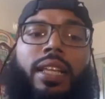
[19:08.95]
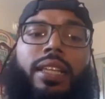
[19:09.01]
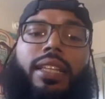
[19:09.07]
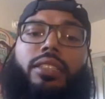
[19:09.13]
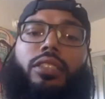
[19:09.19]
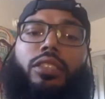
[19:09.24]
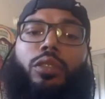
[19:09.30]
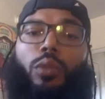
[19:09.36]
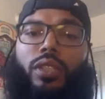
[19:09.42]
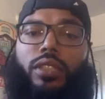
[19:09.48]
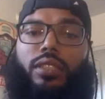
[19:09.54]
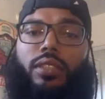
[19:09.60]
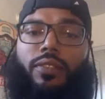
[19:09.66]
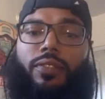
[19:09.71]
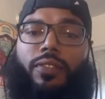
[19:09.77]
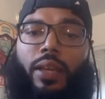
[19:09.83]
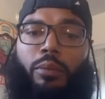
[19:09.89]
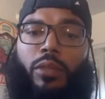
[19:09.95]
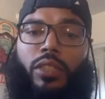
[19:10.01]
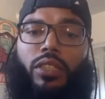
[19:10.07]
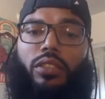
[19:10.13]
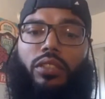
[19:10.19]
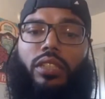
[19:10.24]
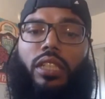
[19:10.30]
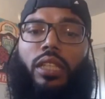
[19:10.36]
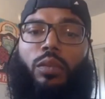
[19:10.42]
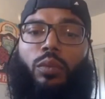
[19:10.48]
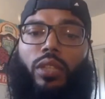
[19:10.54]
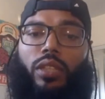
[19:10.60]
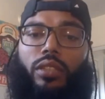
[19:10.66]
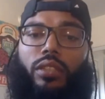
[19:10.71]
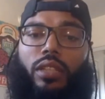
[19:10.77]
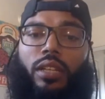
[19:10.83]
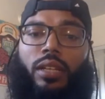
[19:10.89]
that students and families are dealing with
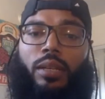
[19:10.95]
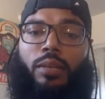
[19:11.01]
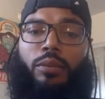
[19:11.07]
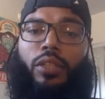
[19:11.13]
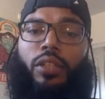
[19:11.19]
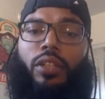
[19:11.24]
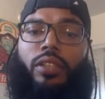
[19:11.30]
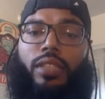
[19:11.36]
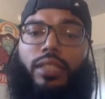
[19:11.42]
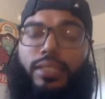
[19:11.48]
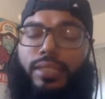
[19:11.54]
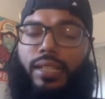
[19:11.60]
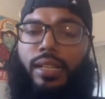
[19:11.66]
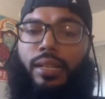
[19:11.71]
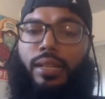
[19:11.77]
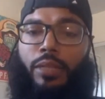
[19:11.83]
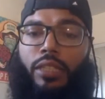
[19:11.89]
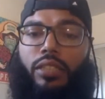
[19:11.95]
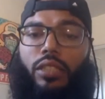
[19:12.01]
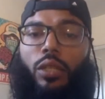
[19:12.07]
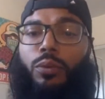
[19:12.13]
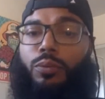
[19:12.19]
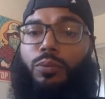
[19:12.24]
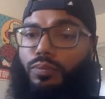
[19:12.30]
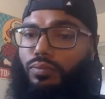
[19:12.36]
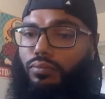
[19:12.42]
during this time. And so,